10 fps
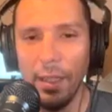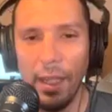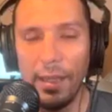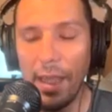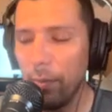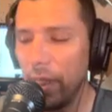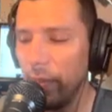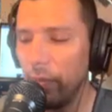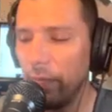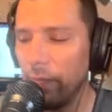And that made
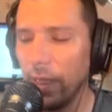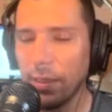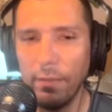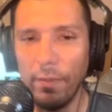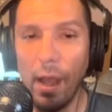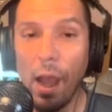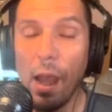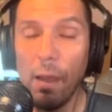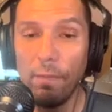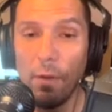me reflect of
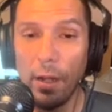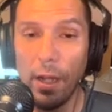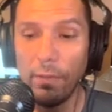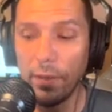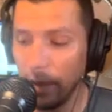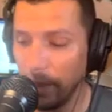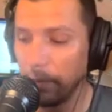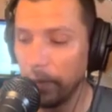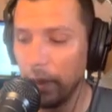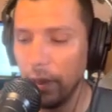how far I have
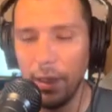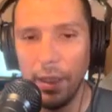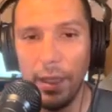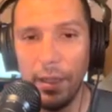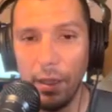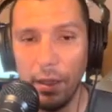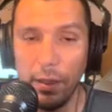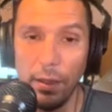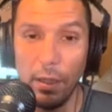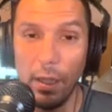come and
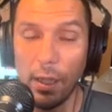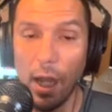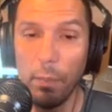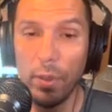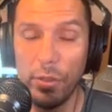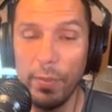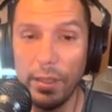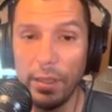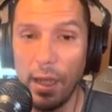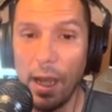the
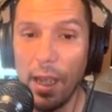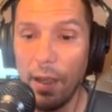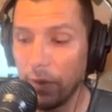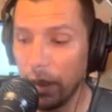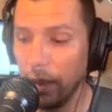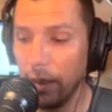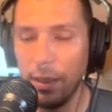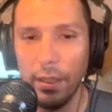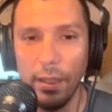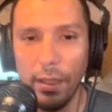accomplishments I have done,
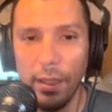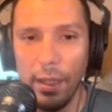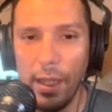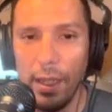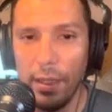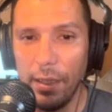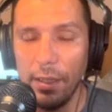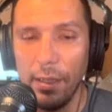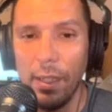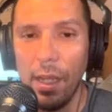and
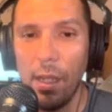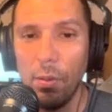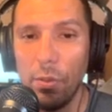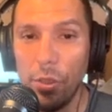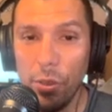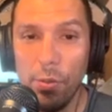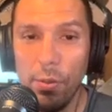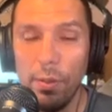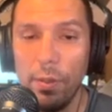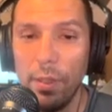how
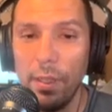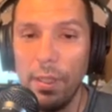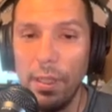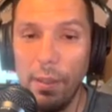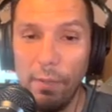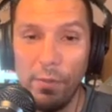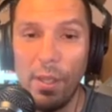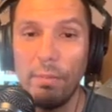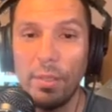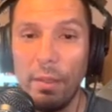if you
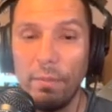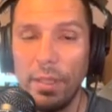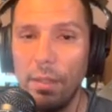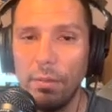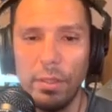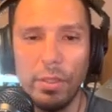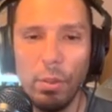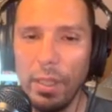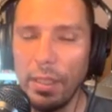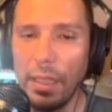have self-doubt,
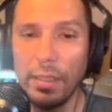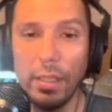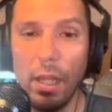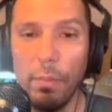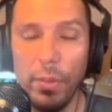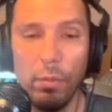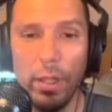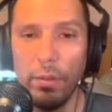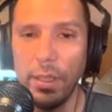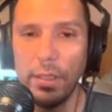don't let that stop you,
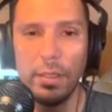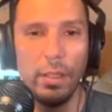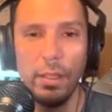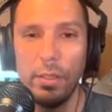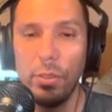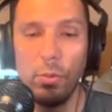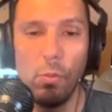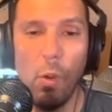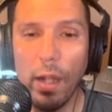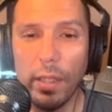whether it's to
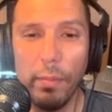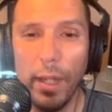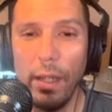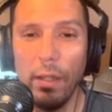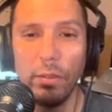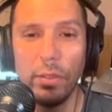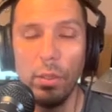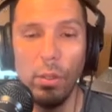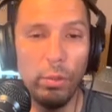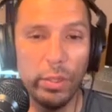walk a mile, to
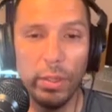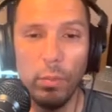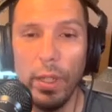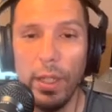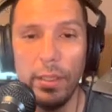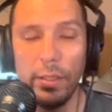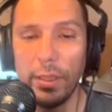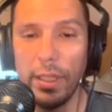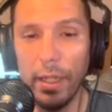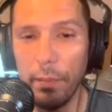lose some weight, to
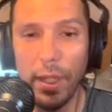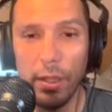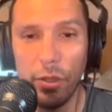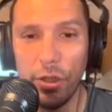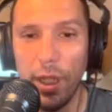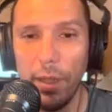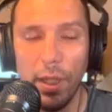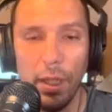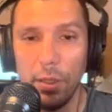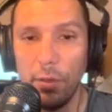get in better shape,
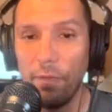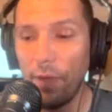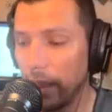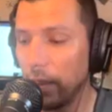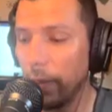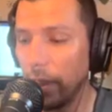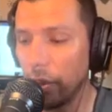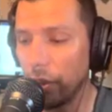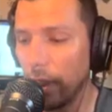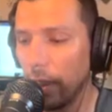to find a better
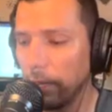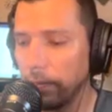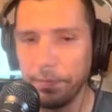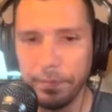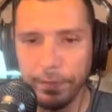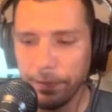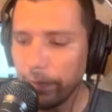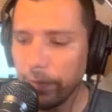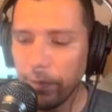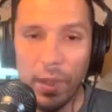job.
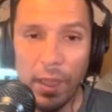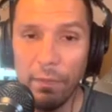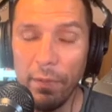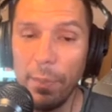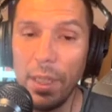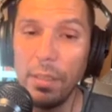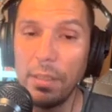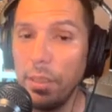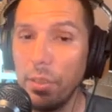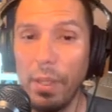If you've been
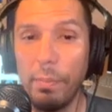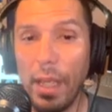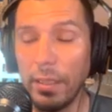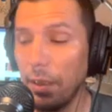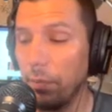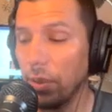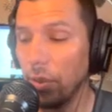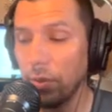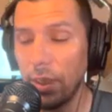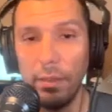listening to my past
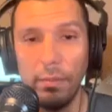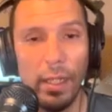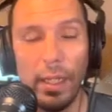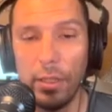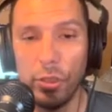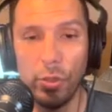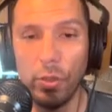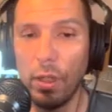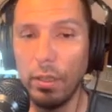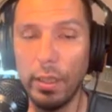episodes, I had a show
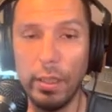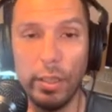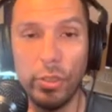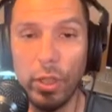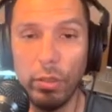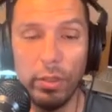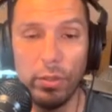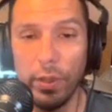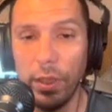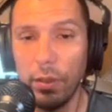called The Struggle is
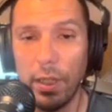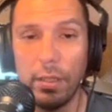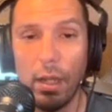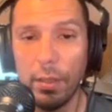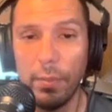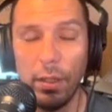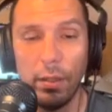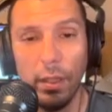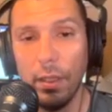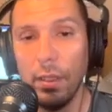Real, and I talk
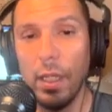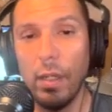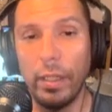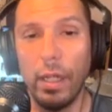about how I